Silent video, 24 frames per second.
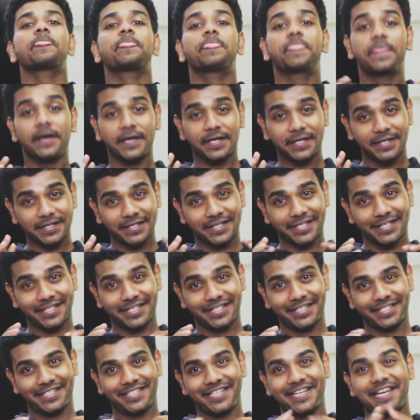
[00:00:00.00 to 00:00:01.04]

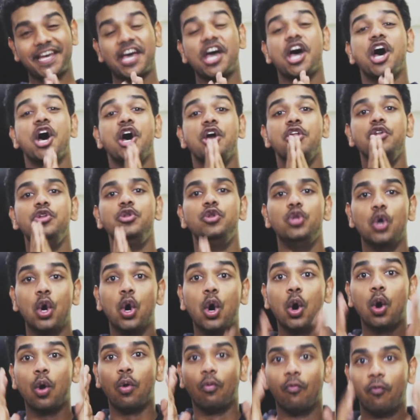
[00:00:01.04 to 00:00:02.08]
Third,
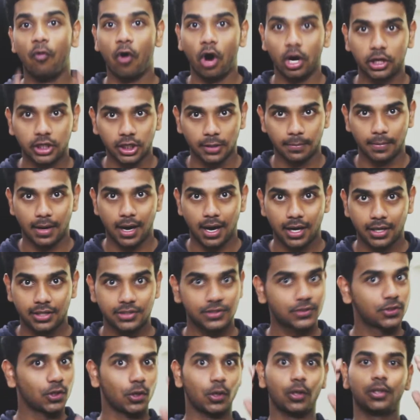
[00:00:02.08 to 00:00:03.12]
no watermark.
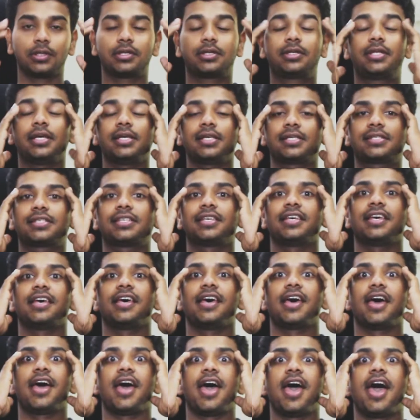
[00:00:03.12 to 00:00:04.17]
So this
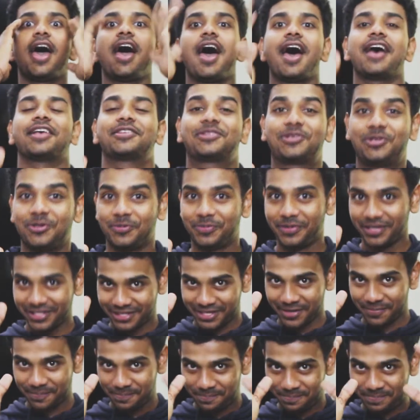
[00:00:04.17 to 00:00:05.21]
has to be
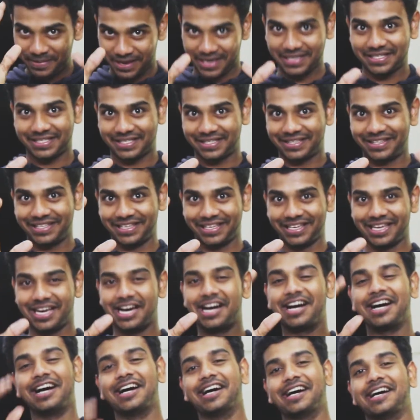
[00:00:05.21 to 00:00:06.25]
the best thing
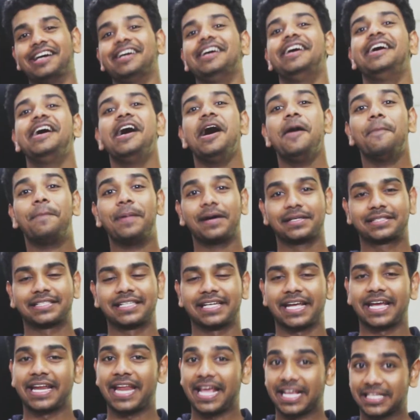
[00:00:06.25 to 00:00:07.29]
a person
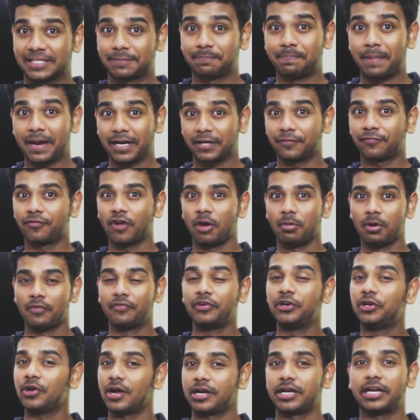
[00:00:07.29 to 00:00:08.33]
can expect from a
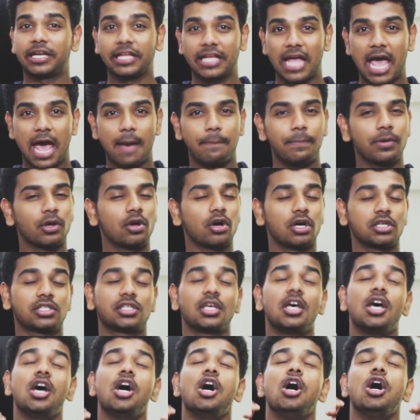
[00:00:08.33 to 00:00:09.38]
video editing app,
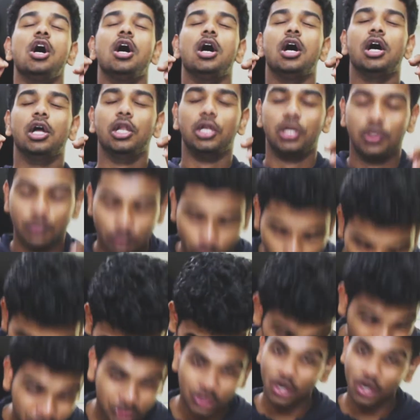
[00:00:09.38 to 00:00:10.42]
because most